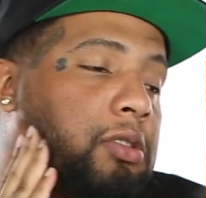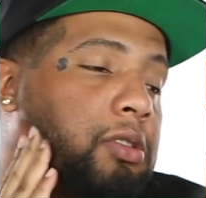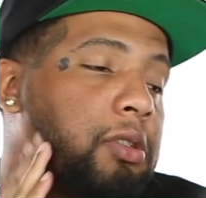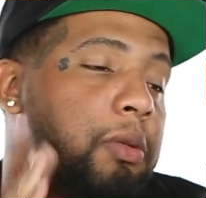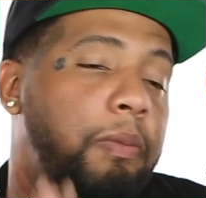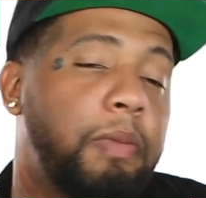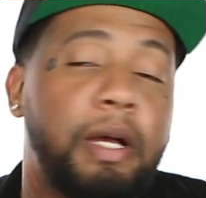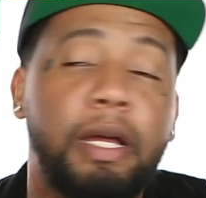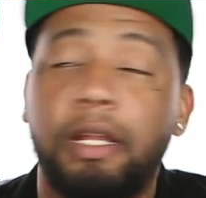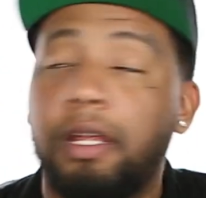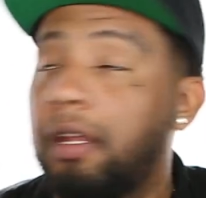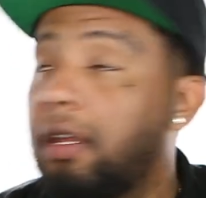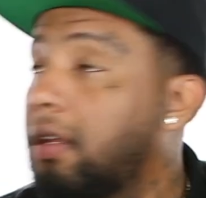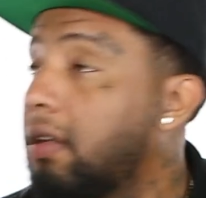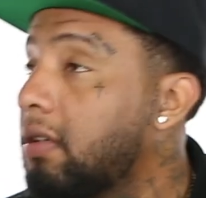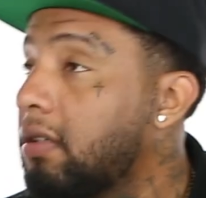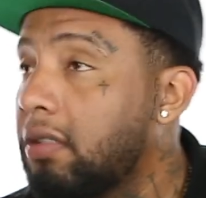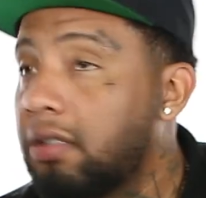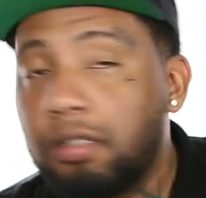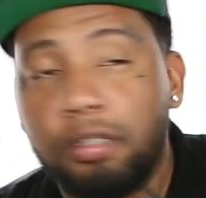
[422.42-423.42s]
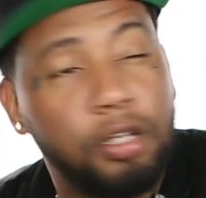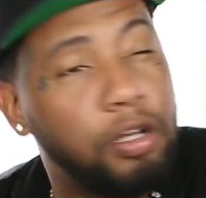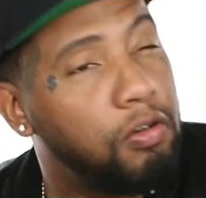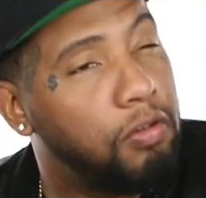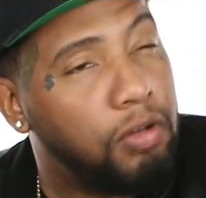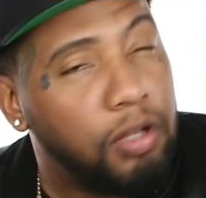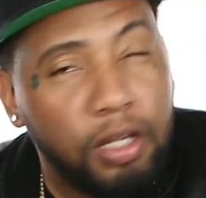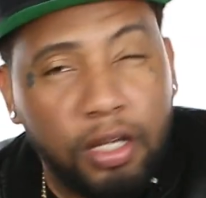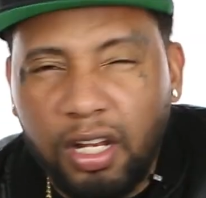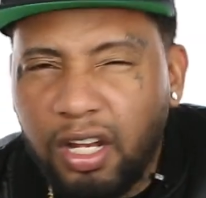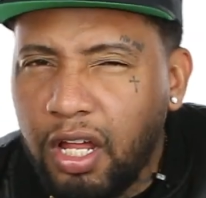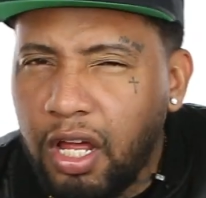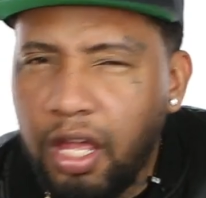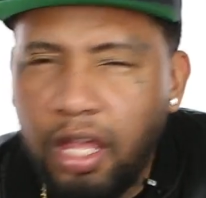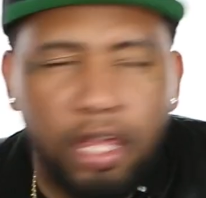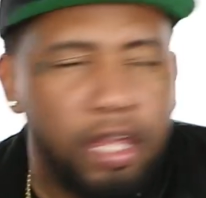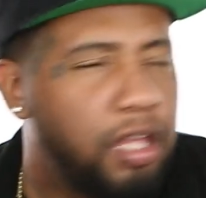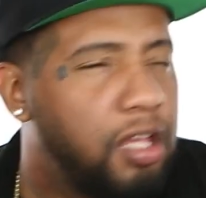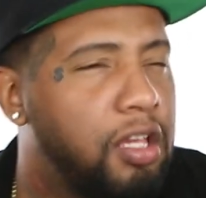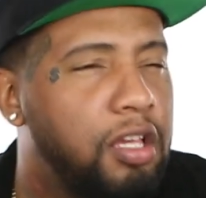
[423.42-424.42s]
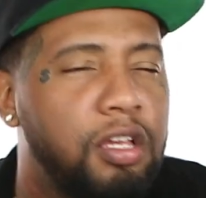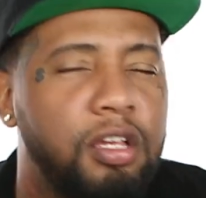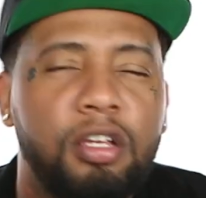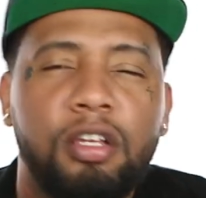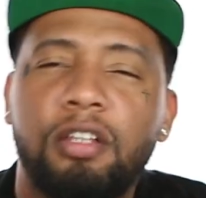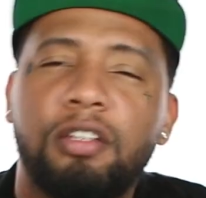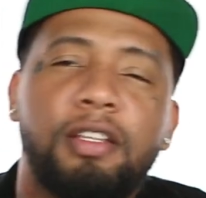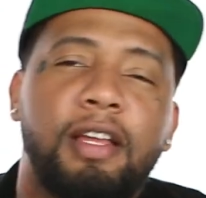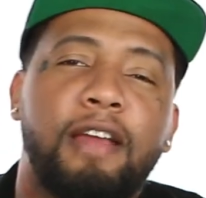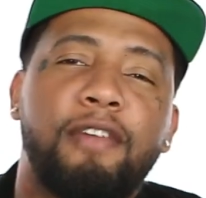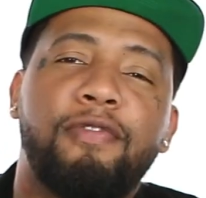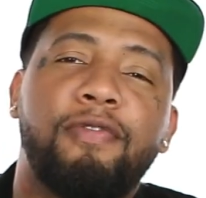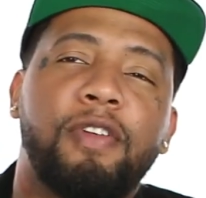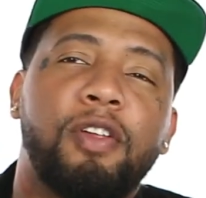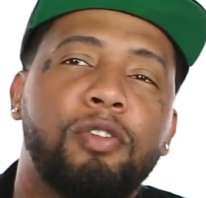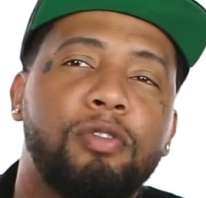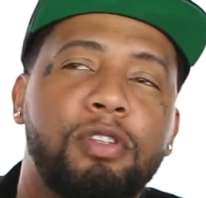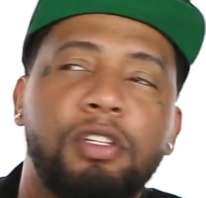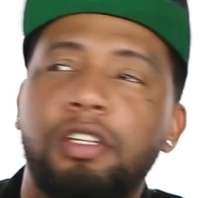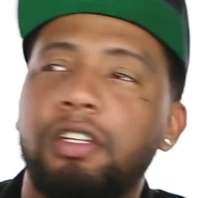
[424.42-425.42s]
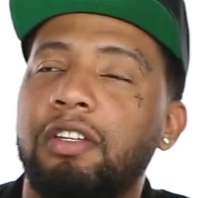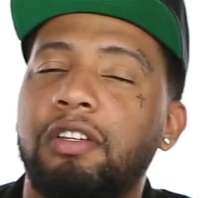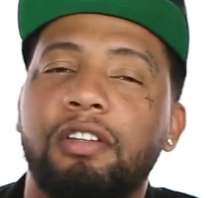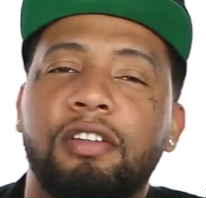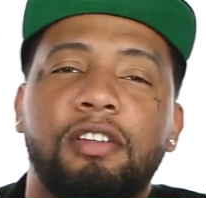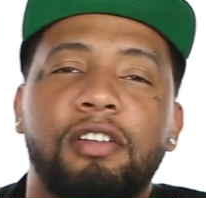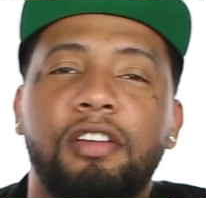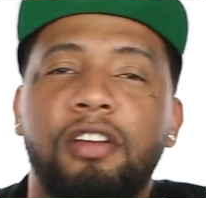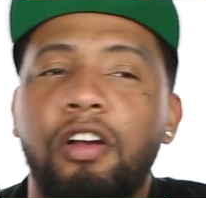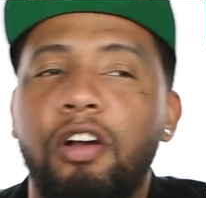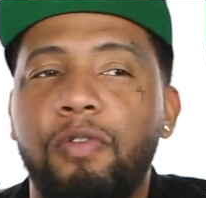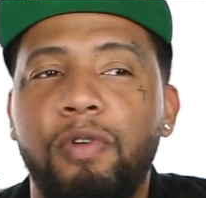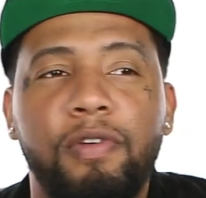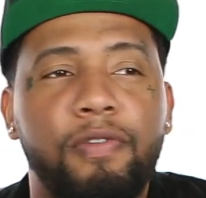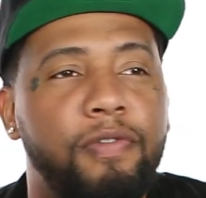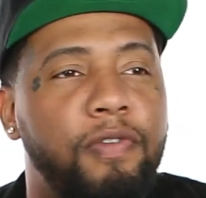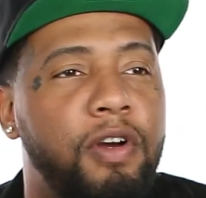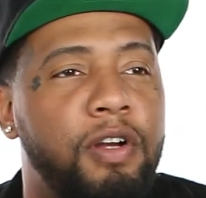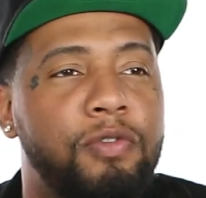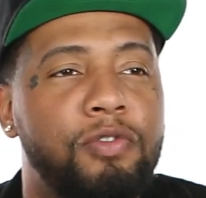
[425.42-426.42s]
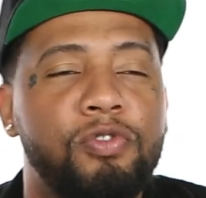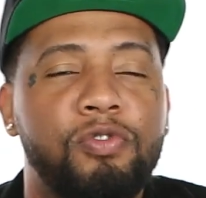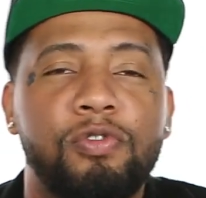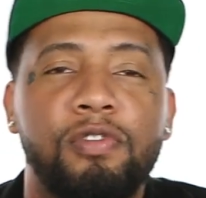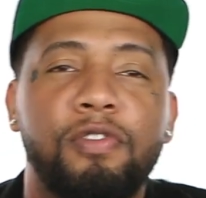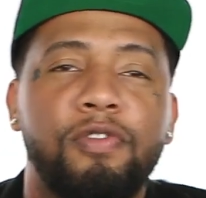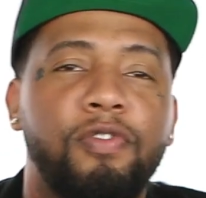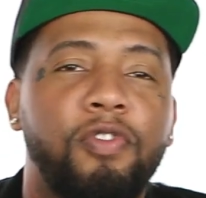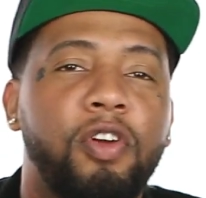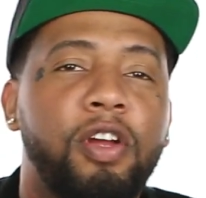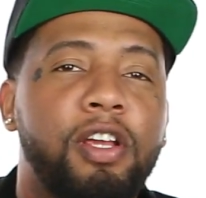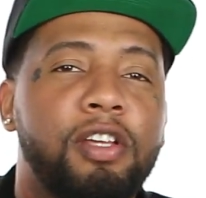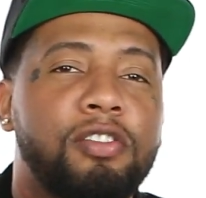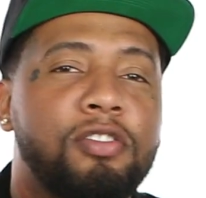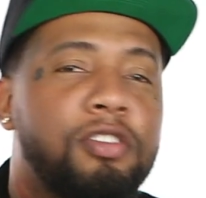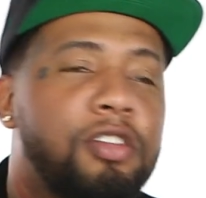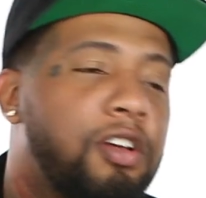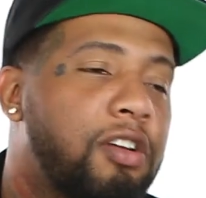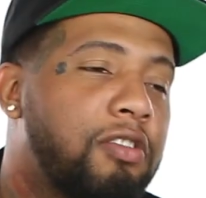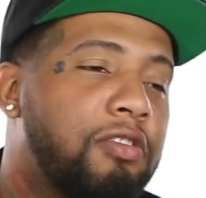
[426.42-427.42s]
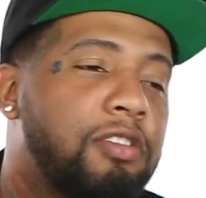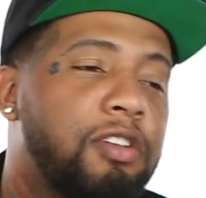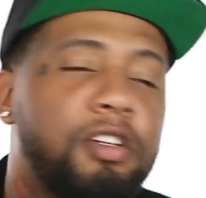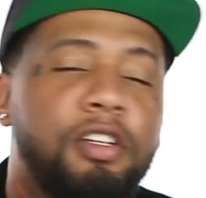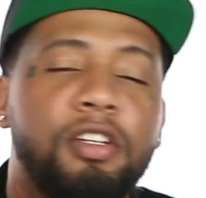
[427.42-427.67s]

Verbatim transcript: somebody in the snow looking like that Philthy. Are we fuck with you in Fresno.